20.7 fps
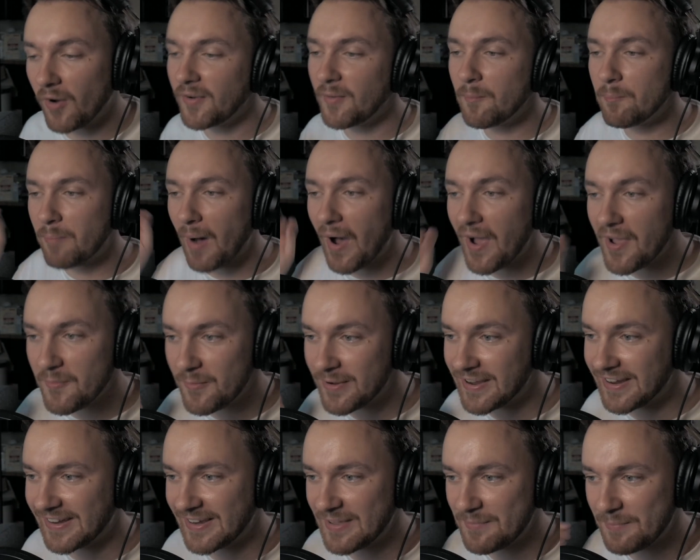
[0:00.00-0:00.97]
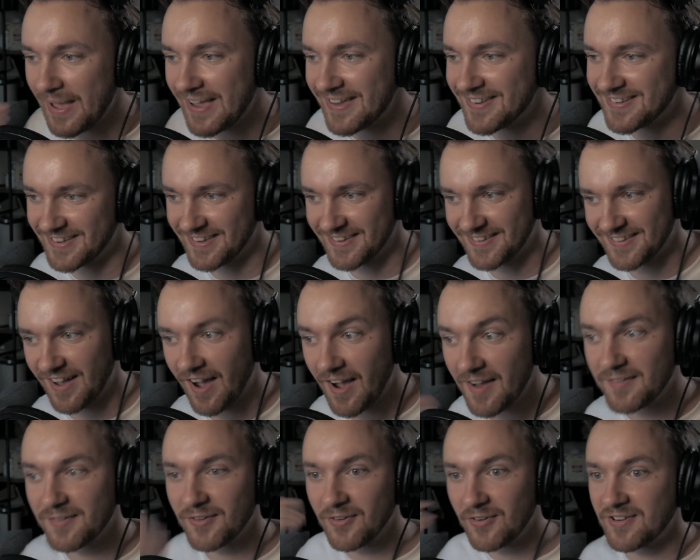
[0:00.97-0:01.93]
a bi-weekly basis, I
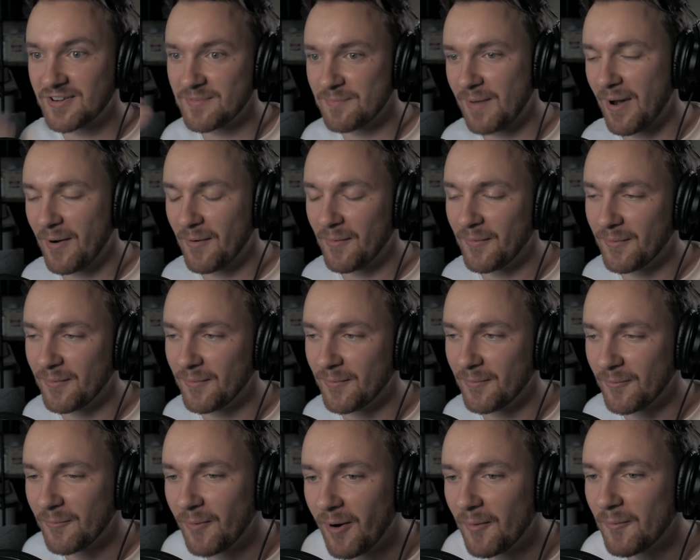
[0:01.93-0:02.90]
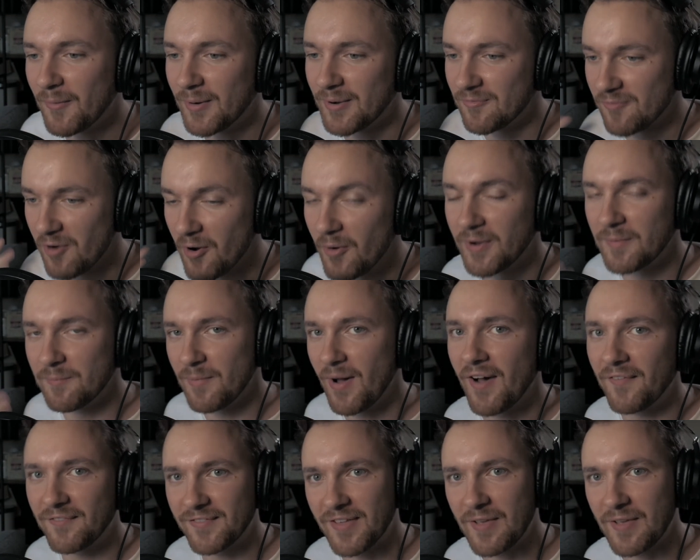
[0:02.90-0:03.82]
talk about what would ruin birthday